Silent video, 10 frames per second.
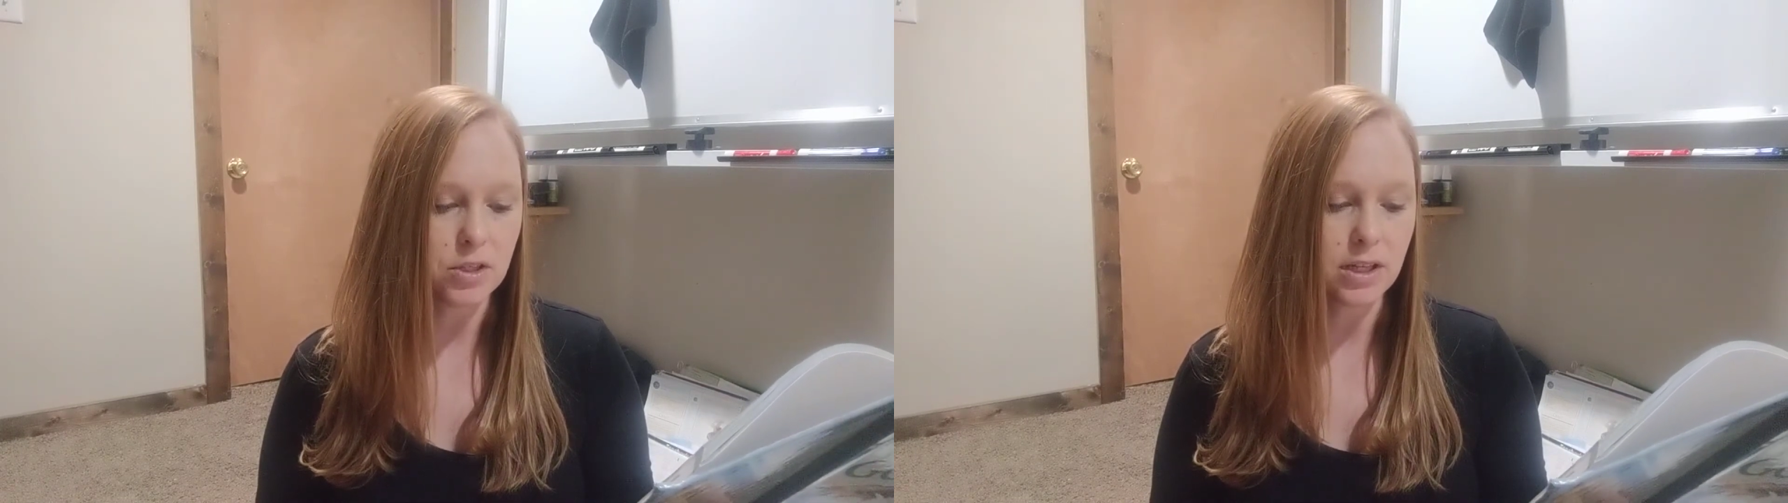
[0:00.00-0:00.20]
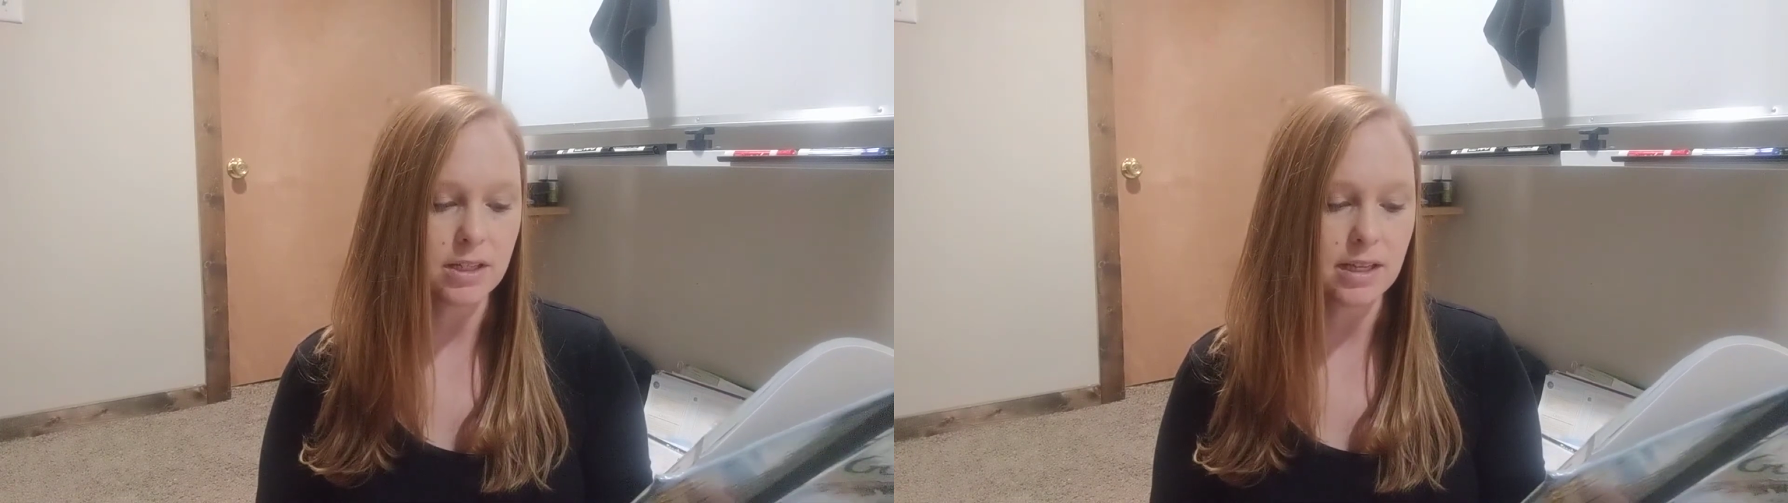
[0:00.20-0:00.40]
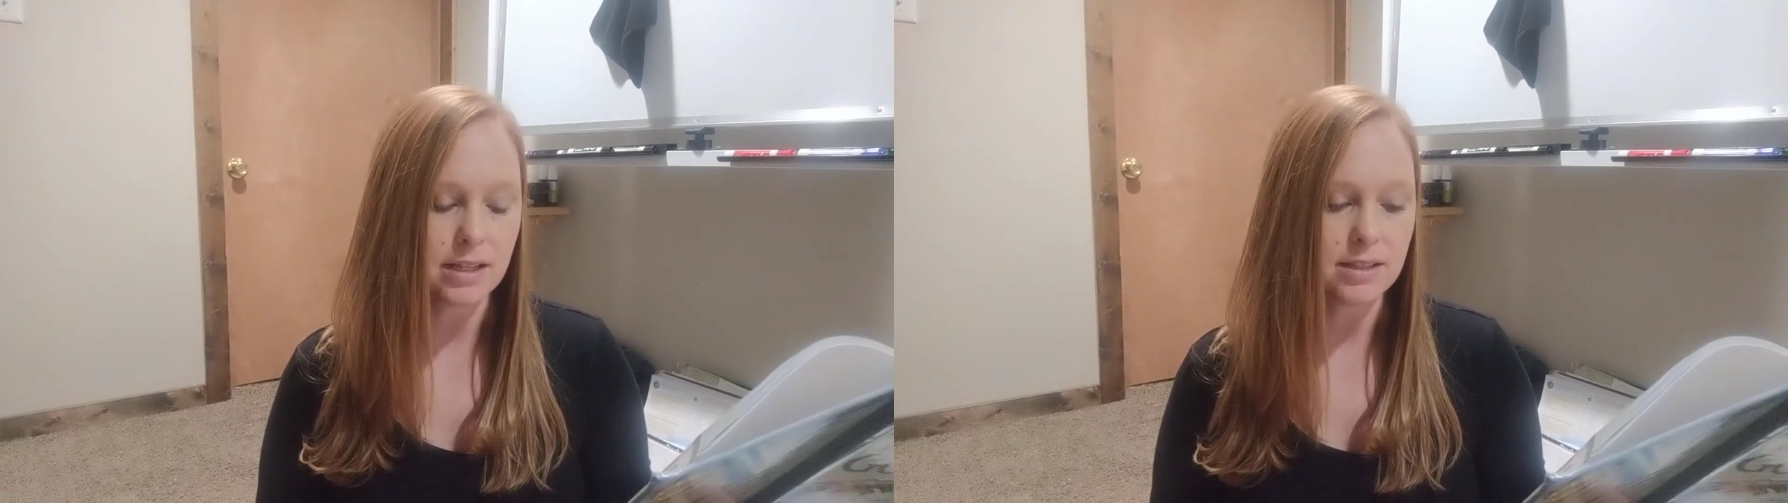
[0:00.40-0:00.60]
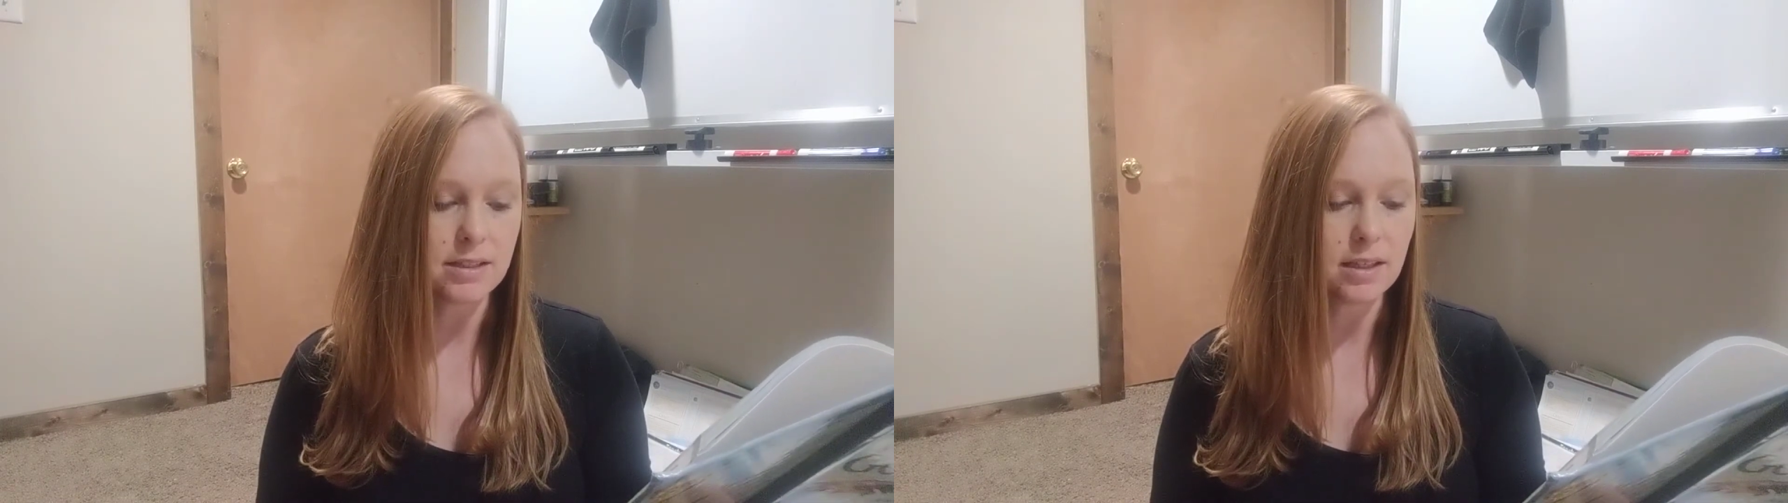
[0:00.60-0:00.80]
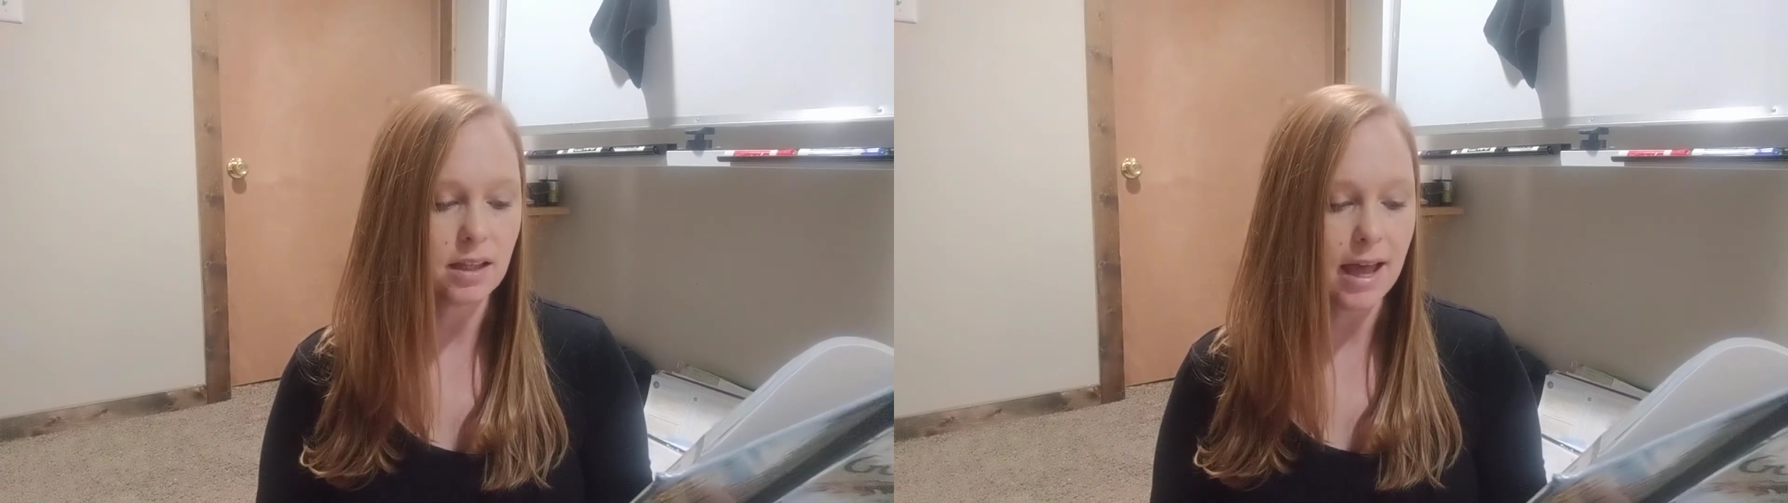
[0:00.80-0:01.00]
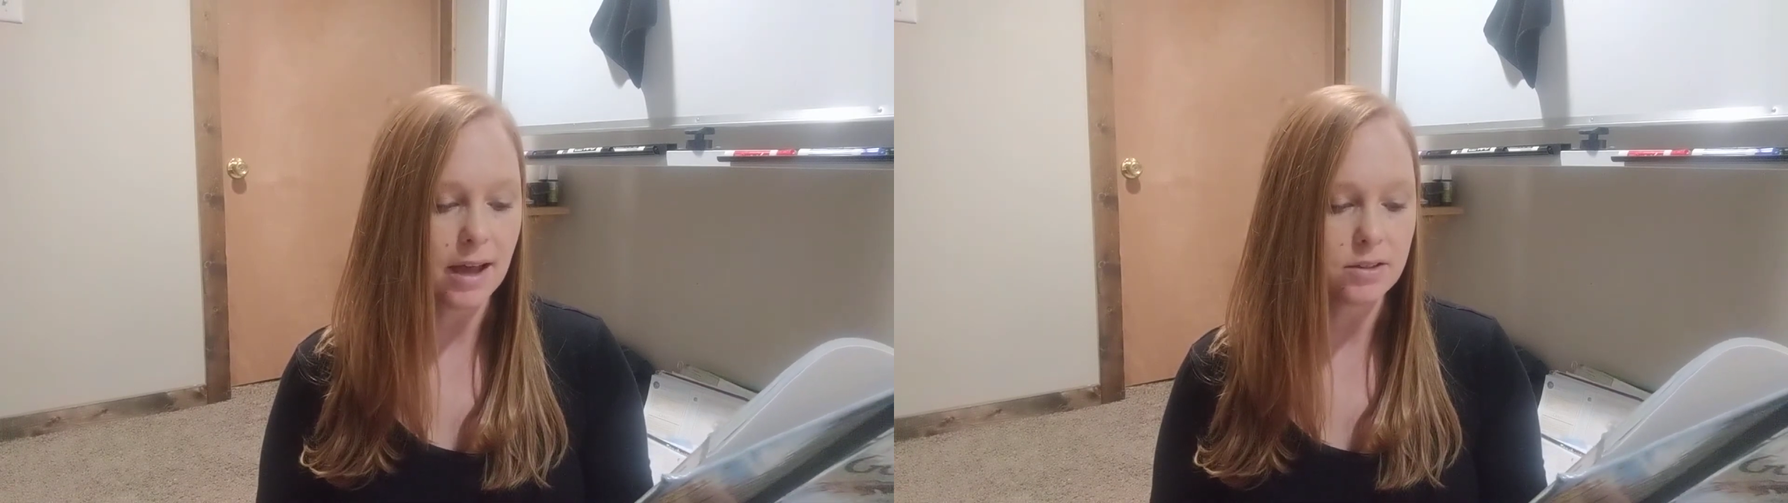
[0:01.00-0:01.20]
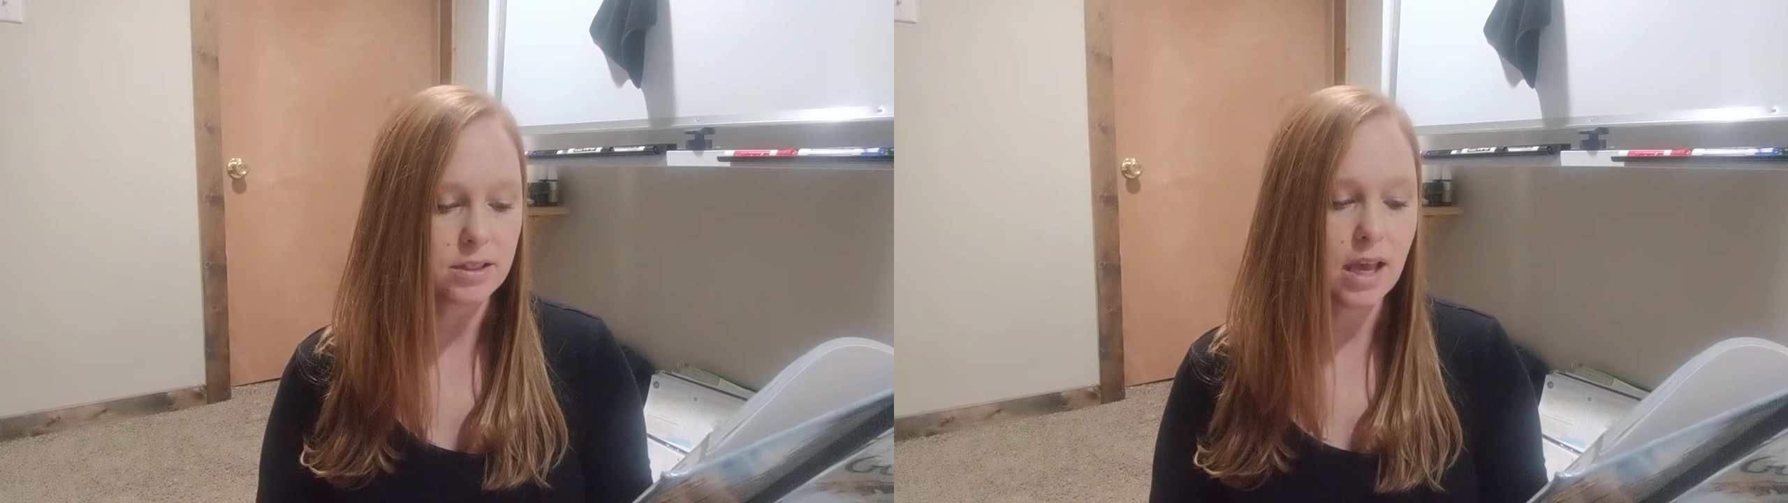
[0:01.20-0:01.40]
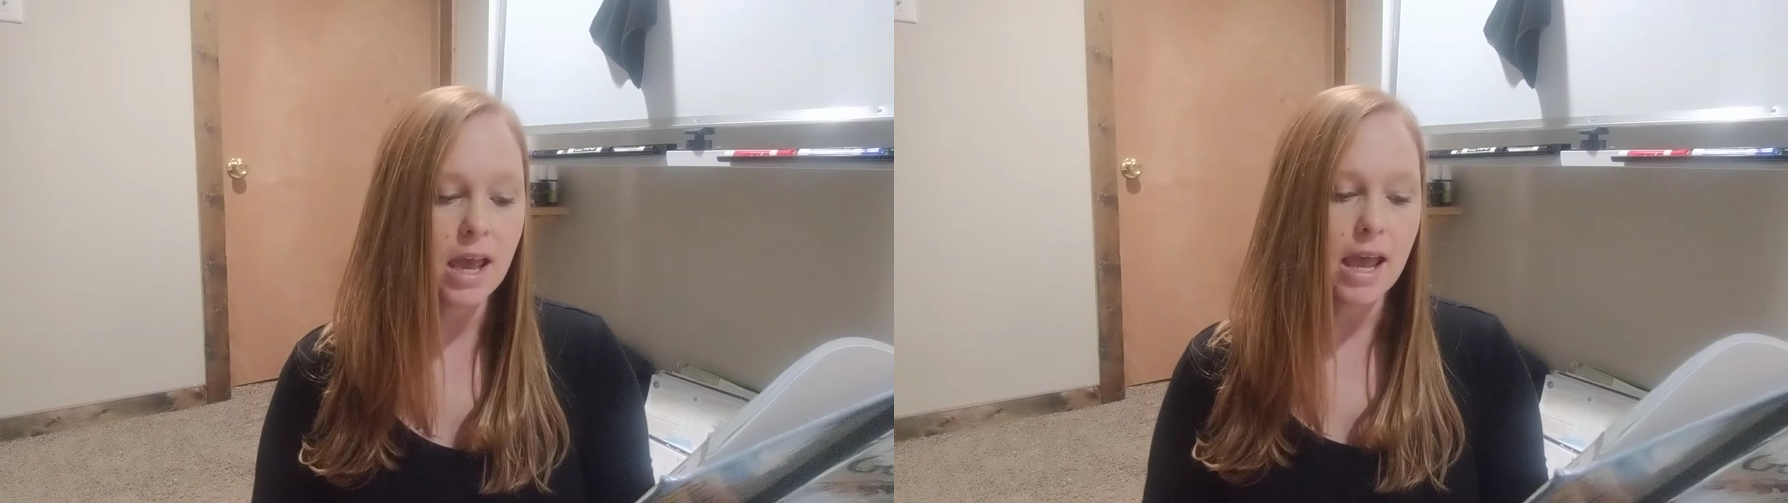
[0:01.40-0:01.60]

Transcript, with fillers: to condense into clouds.